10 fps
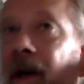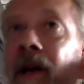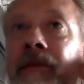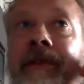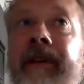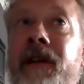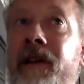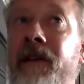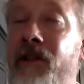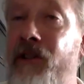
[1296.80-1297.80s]
about
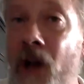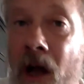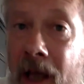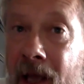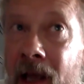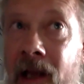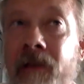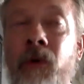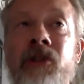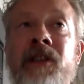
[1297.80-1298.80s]
the
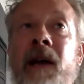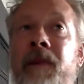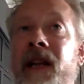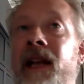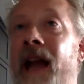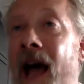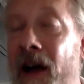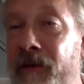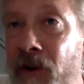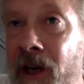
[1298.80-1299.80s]
Sahel, what's happening in
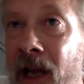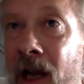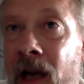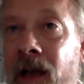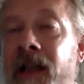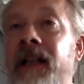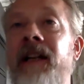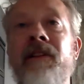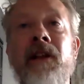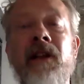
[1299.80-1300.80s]
Africa,
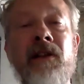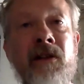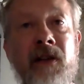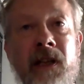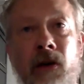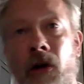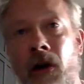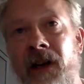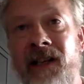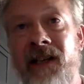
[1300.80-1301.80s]
the
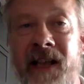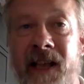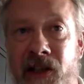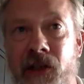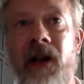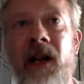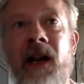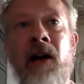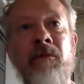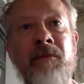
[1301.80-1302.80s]
neocolonization, and
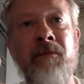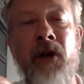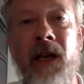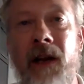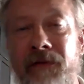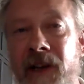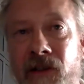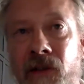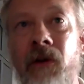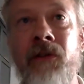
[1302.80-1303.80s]
how Burkina
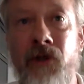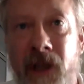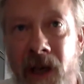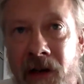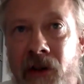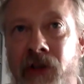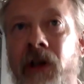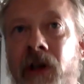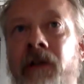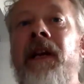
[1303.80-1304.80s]
Faso and those countries
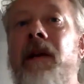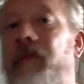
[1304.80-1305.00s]
are